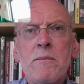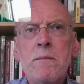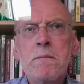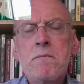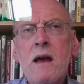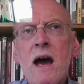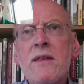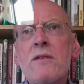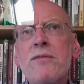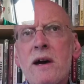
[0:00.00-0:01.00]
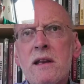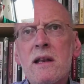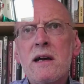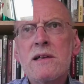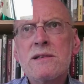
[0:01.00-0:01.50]
And then
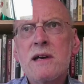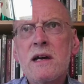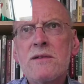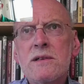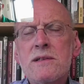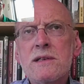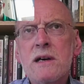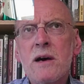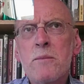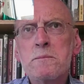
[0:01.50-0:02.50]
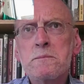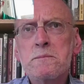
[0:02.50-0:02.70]
finally, I'd say that